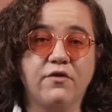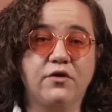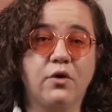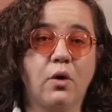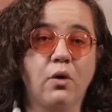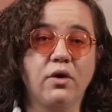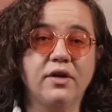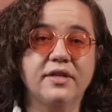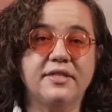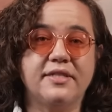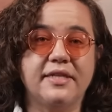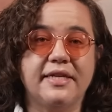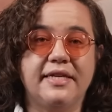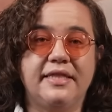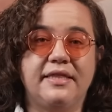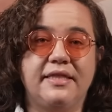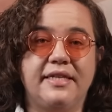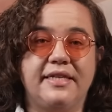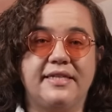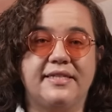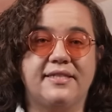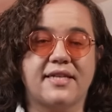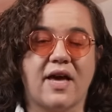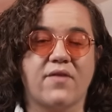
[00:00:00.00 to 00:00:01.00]
Of course, in
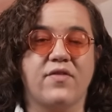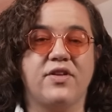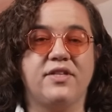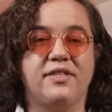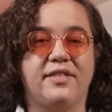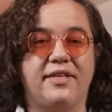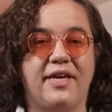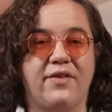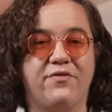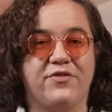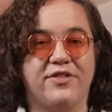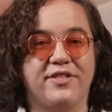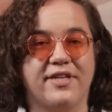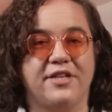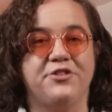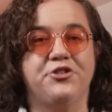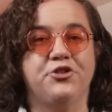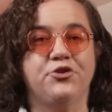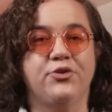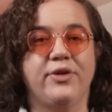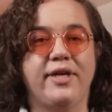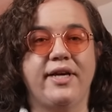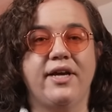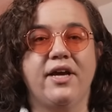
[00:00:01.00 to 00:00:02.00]
the 17th
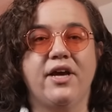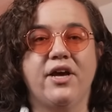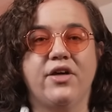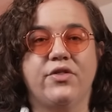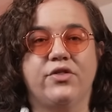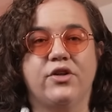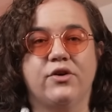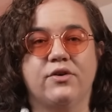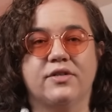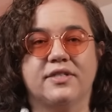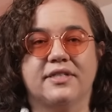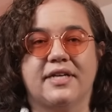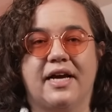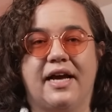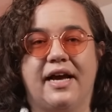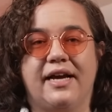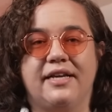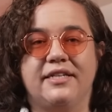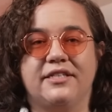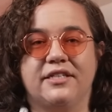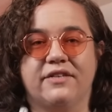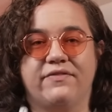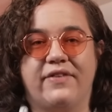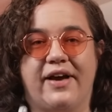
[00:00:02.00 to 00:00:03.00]
century, those
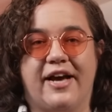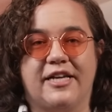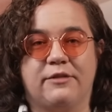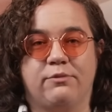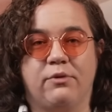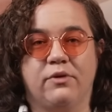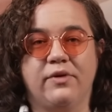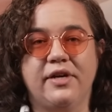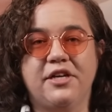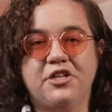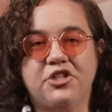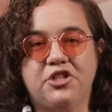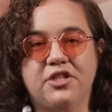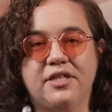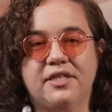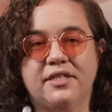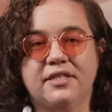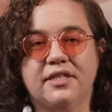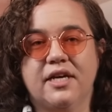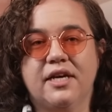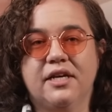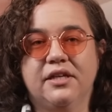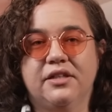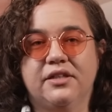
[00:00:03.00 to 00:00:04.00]
kinds of
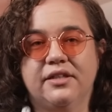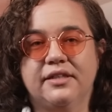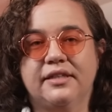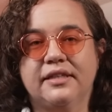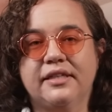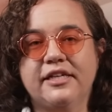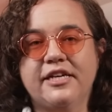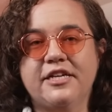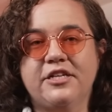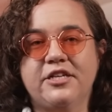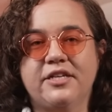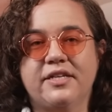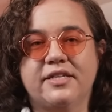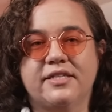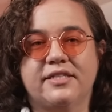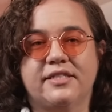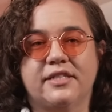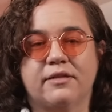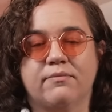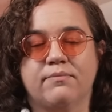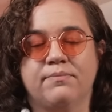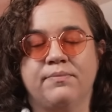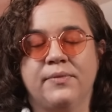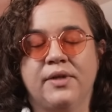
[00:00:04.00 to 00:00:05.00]
aspirations could lead you to
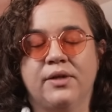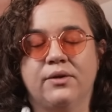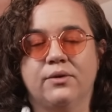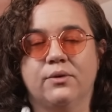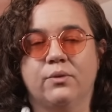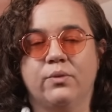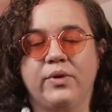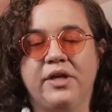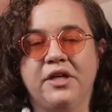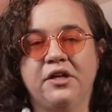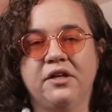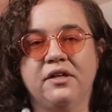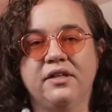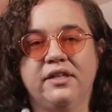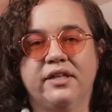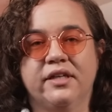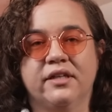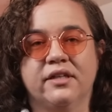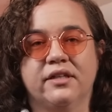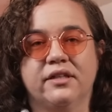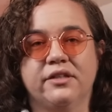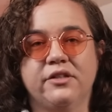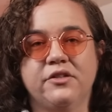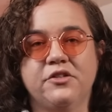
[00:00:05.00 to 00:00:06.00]
some weird
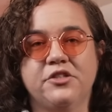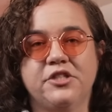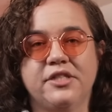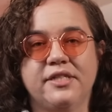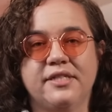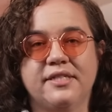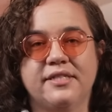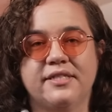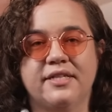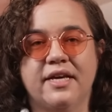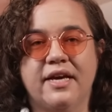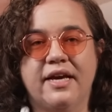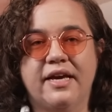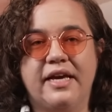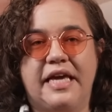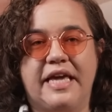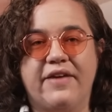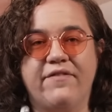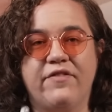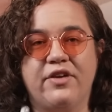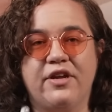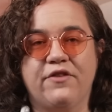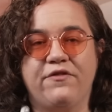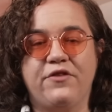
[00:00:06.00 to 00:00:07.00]
conclusions,
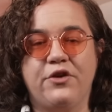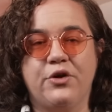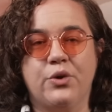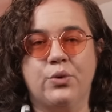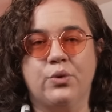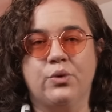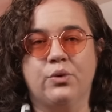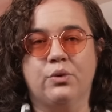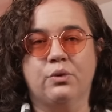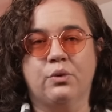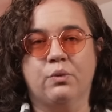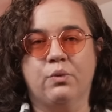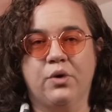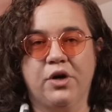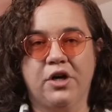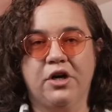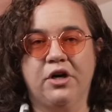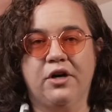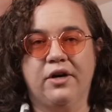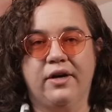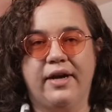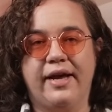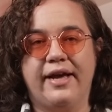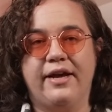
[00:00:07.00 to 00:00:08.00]
even if you
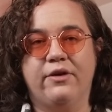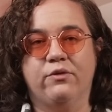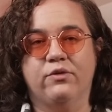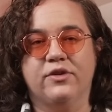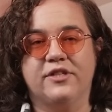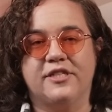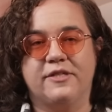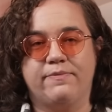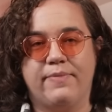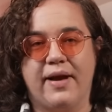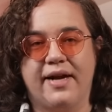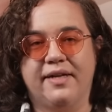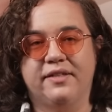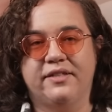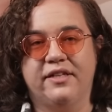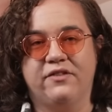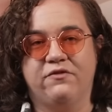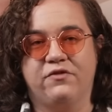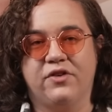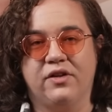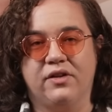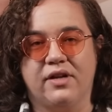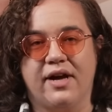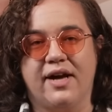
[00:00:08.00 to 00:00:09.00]
were a
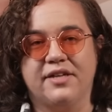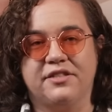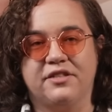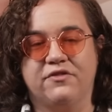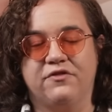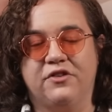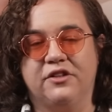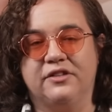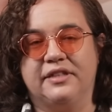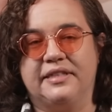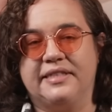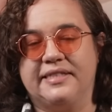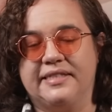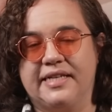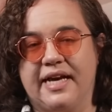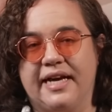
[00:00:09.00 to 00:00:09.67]
respected philosopher and